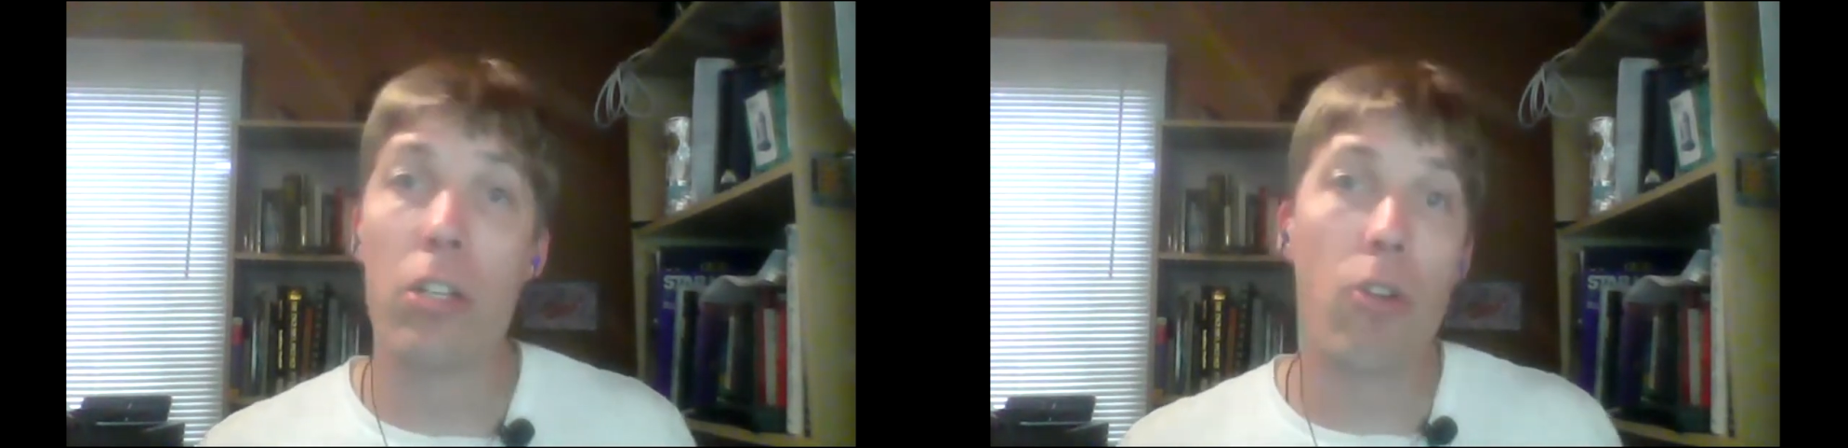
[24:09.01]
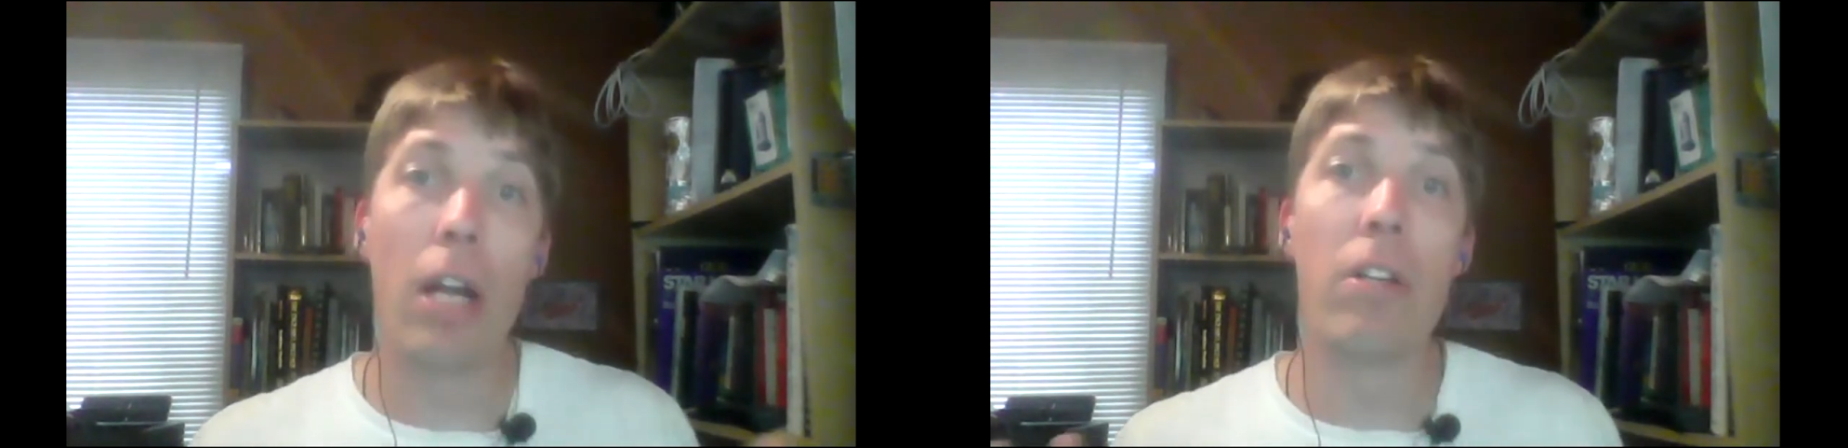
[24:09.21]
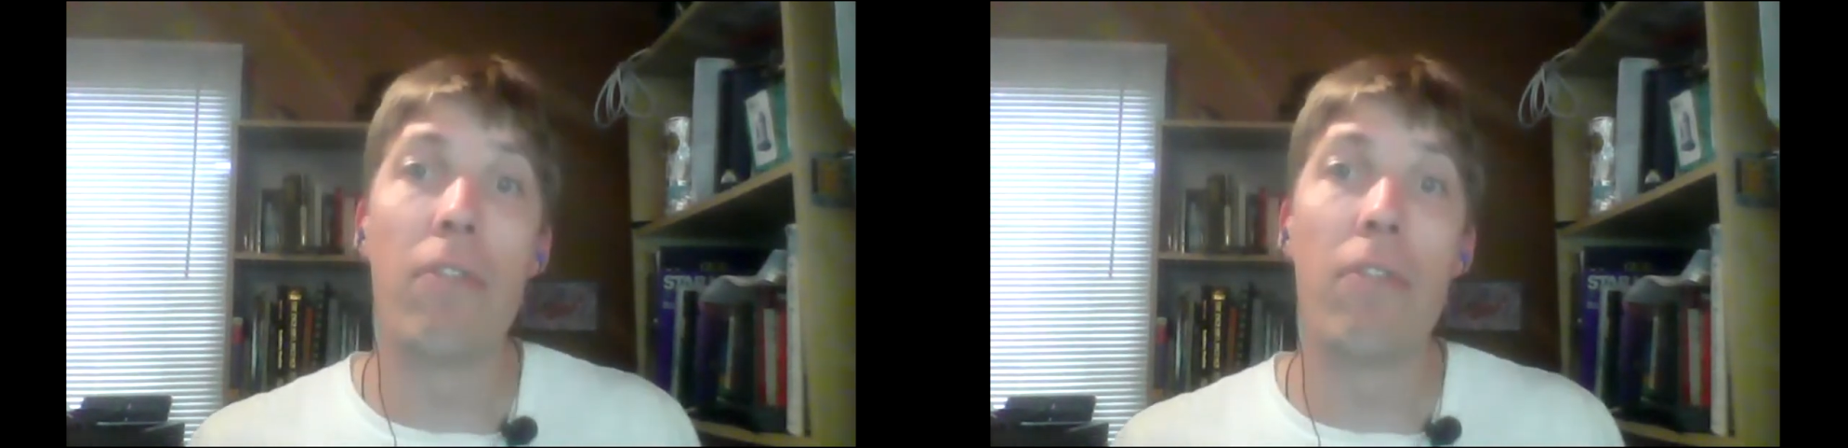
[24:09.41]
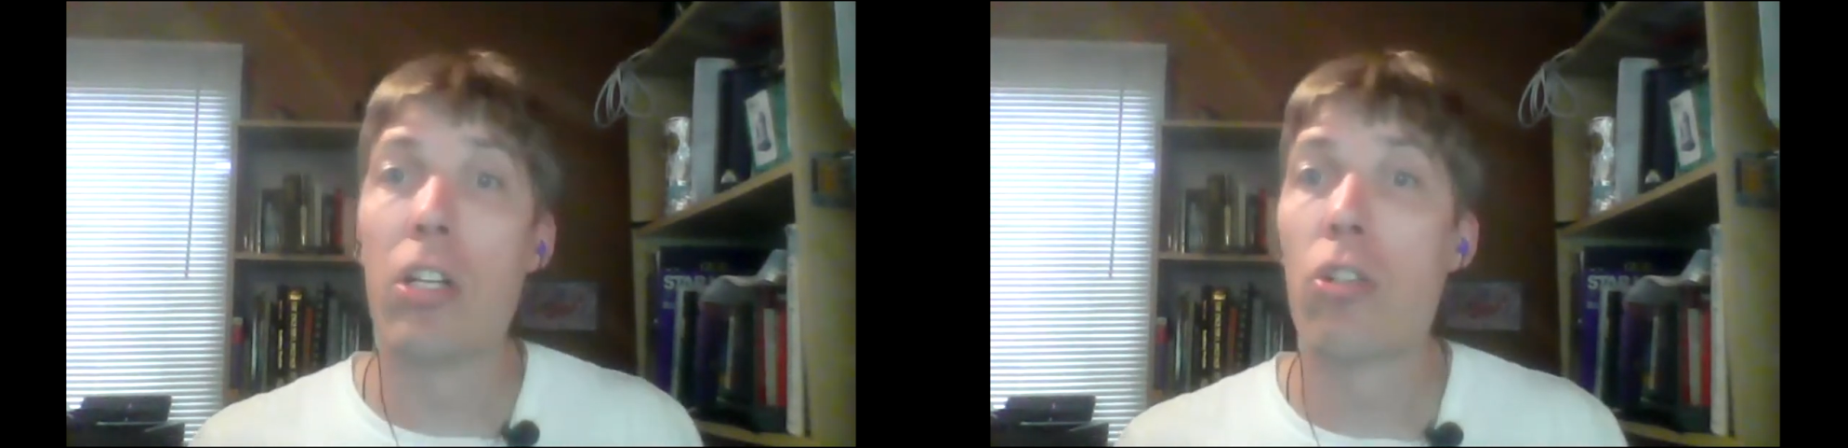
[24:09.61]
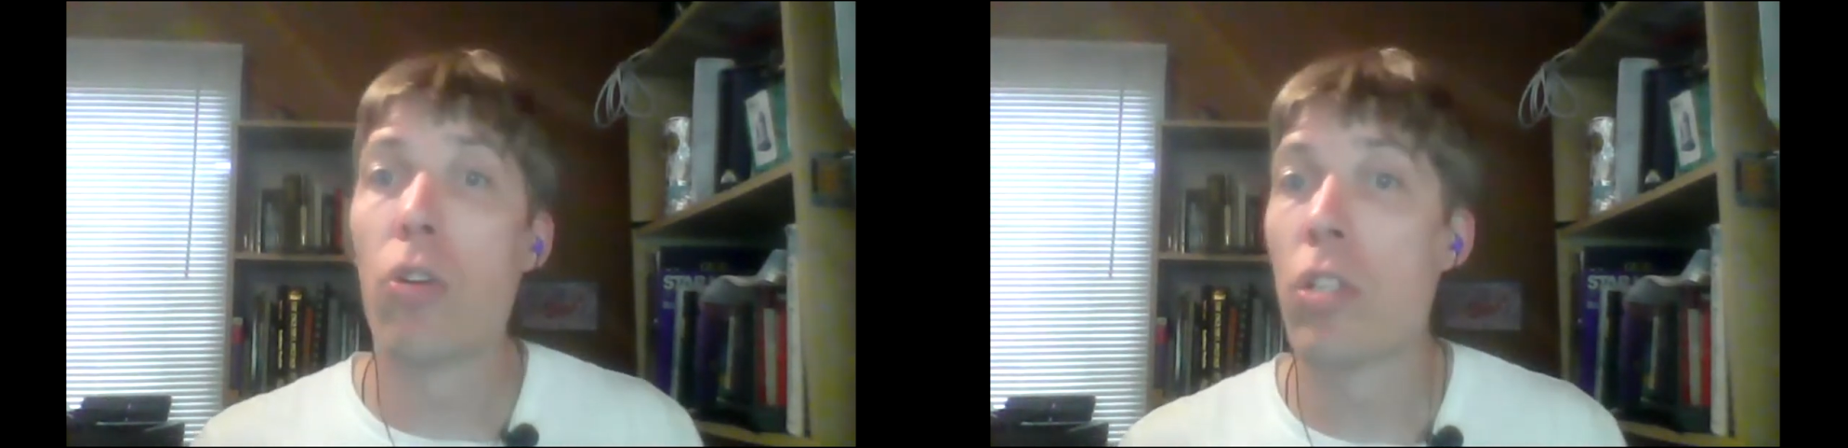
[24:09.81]
Try out different
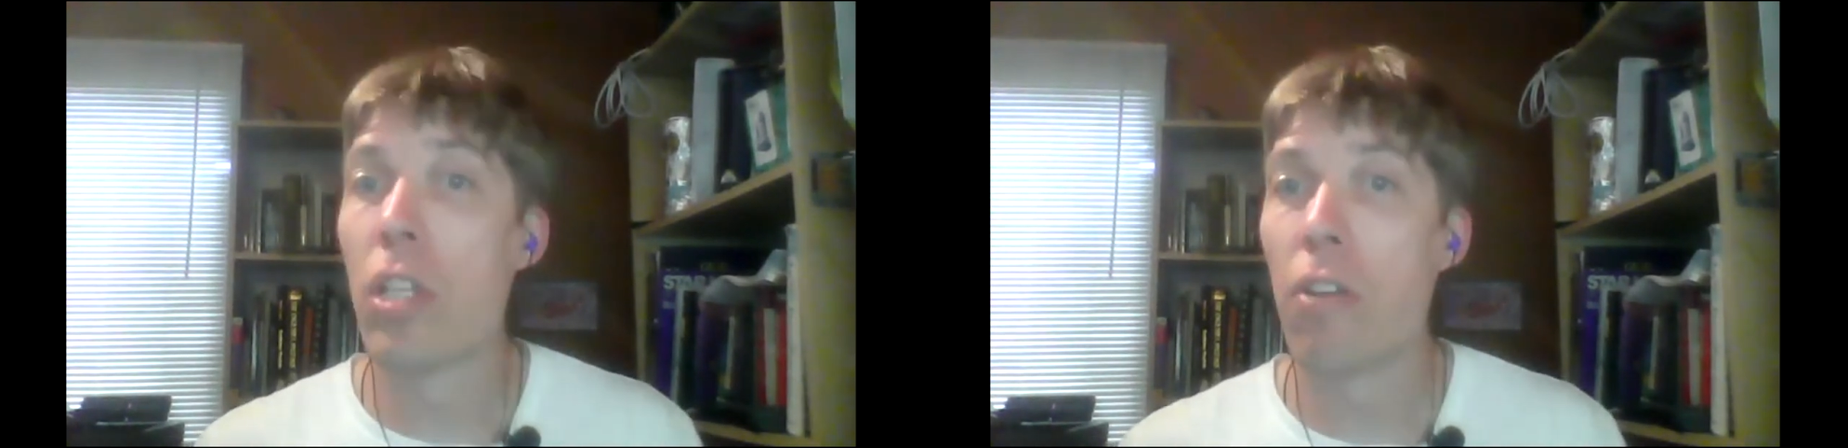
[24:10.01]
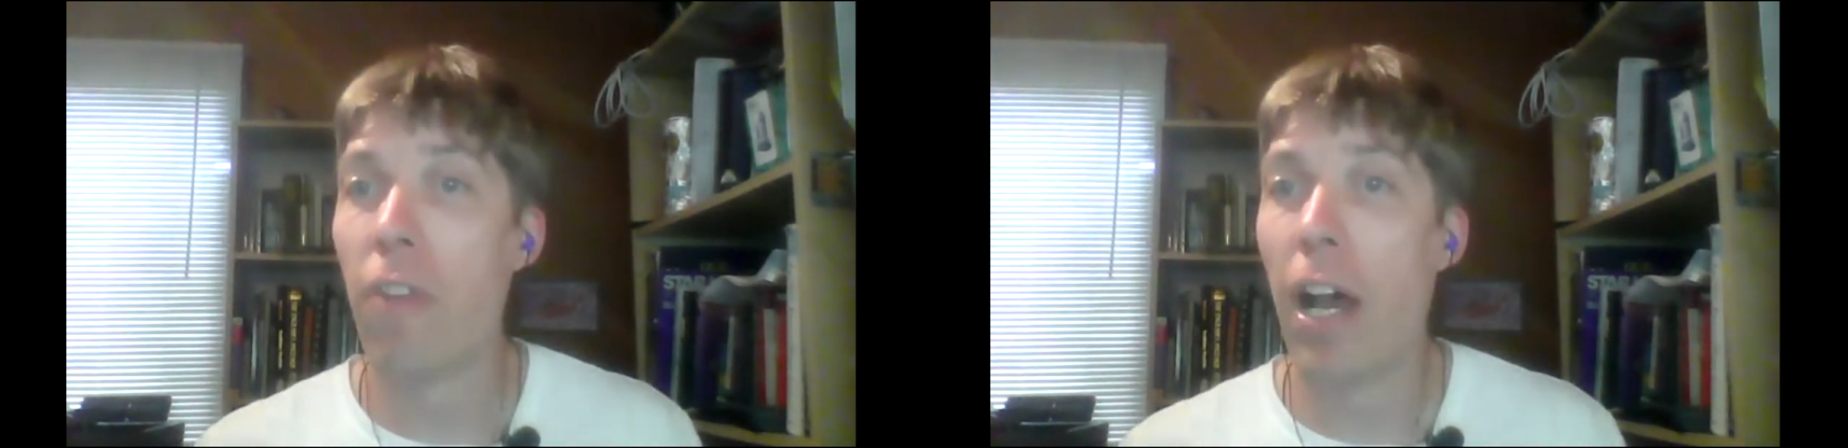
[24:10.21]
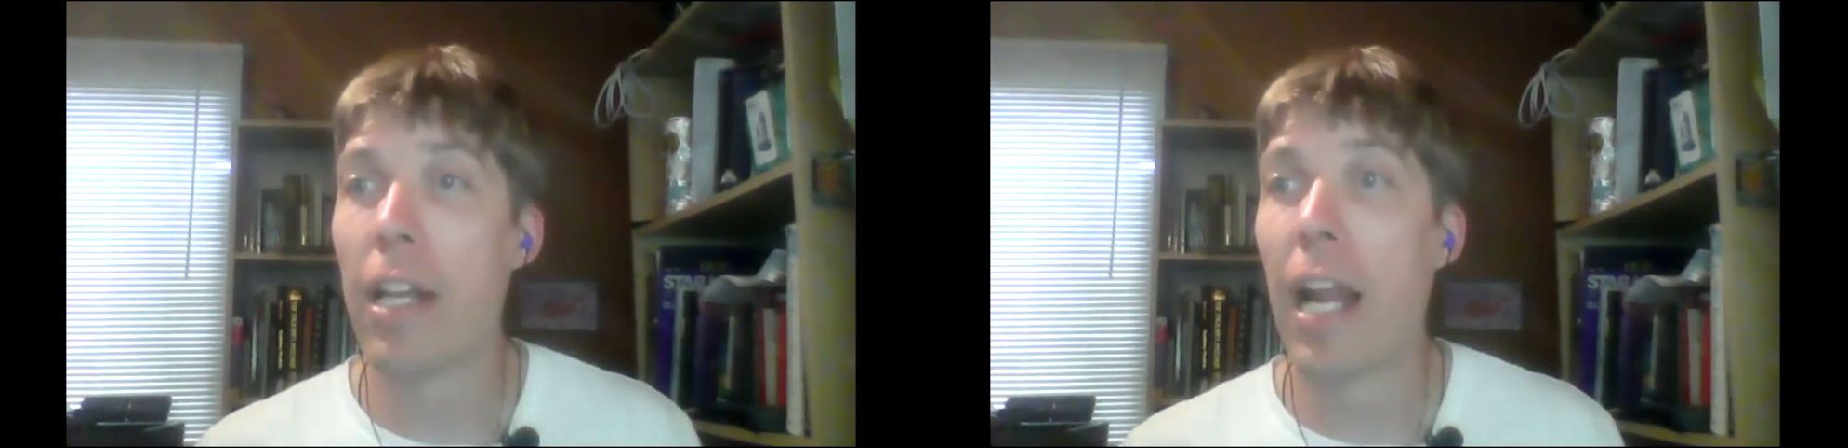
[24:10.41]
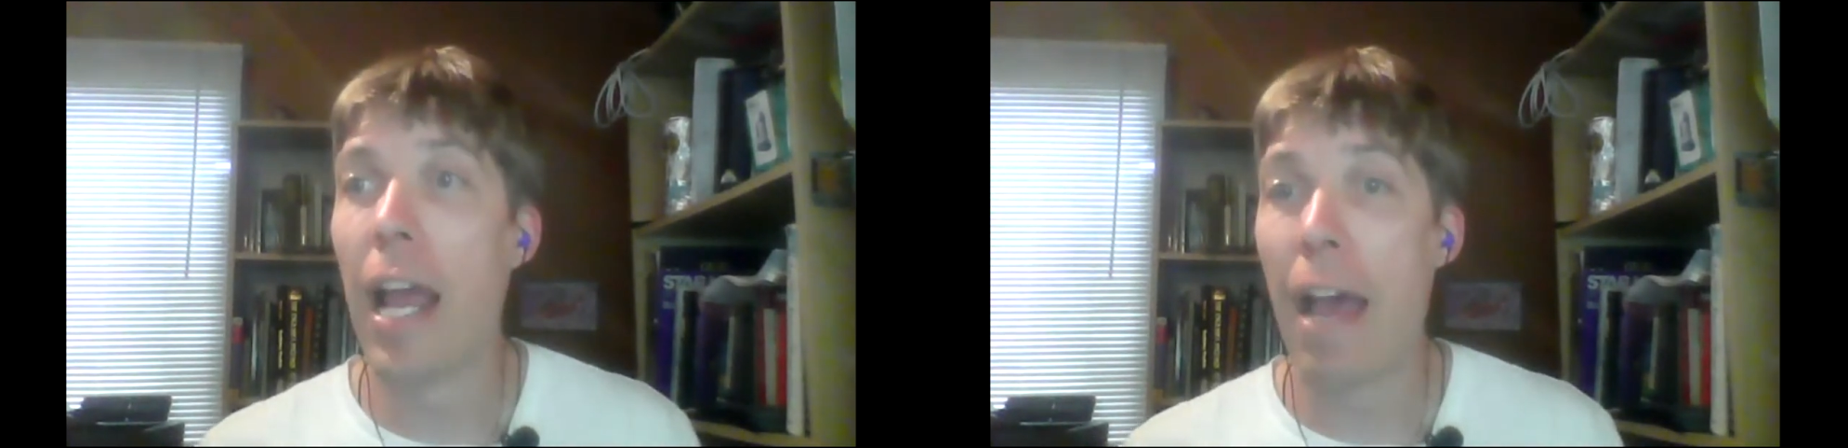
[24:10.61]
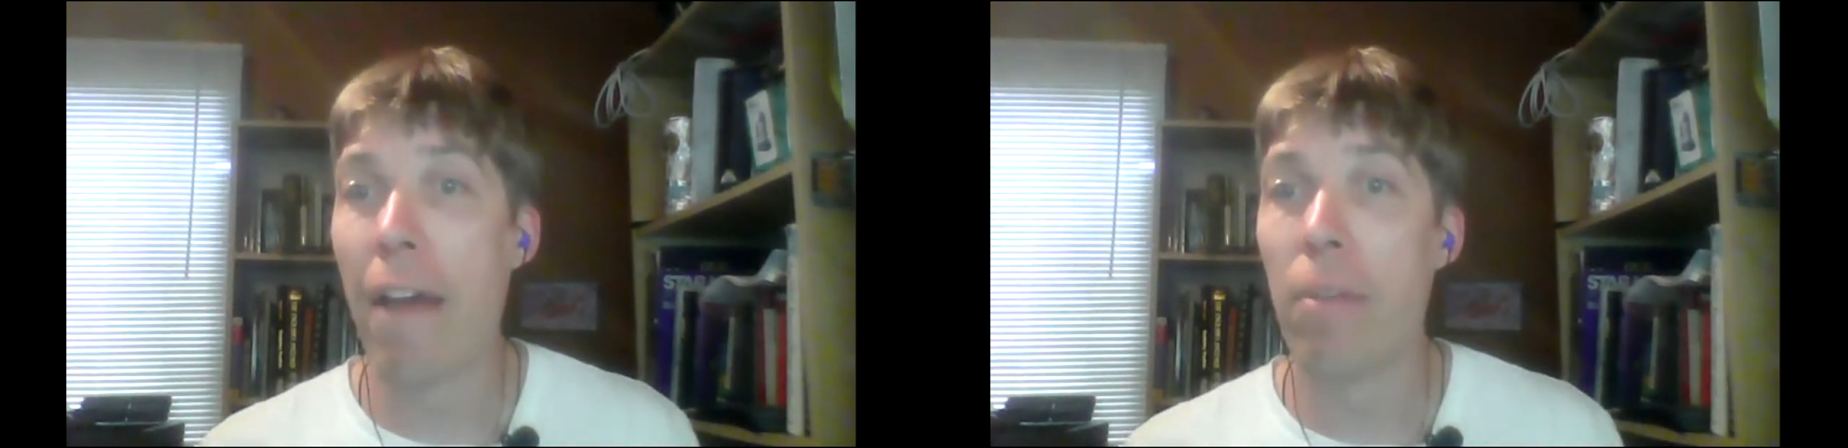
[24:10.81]
controls that you find that
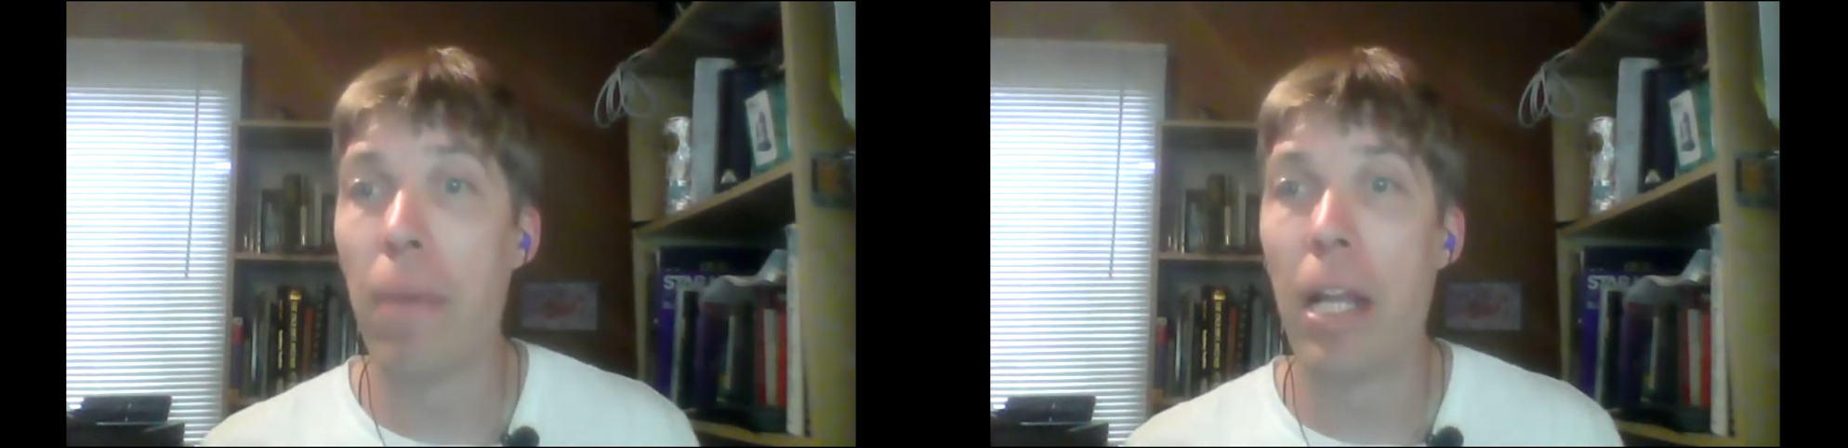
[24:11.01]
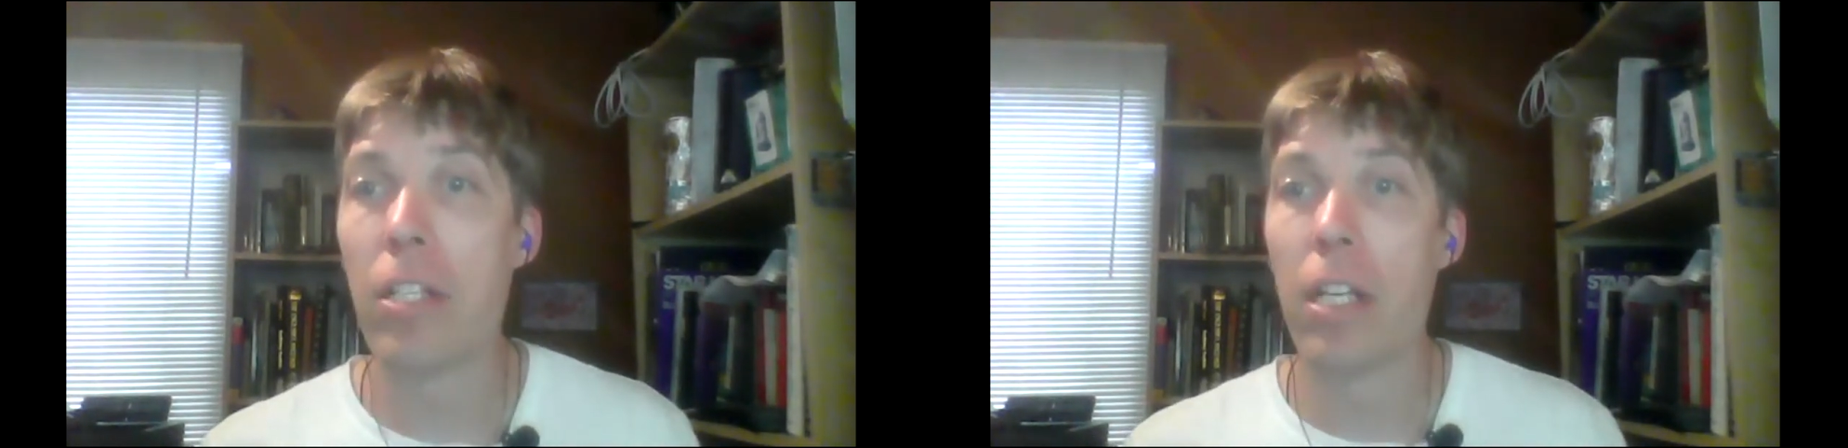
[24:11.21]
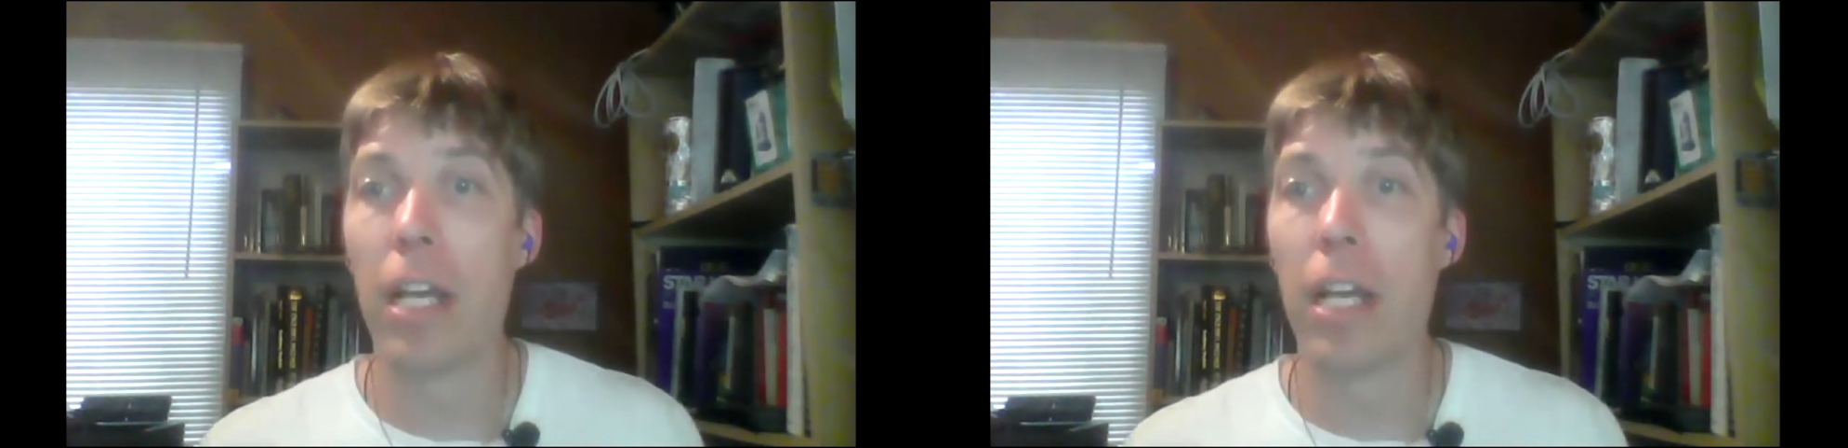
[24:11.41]
I haven't mentioned.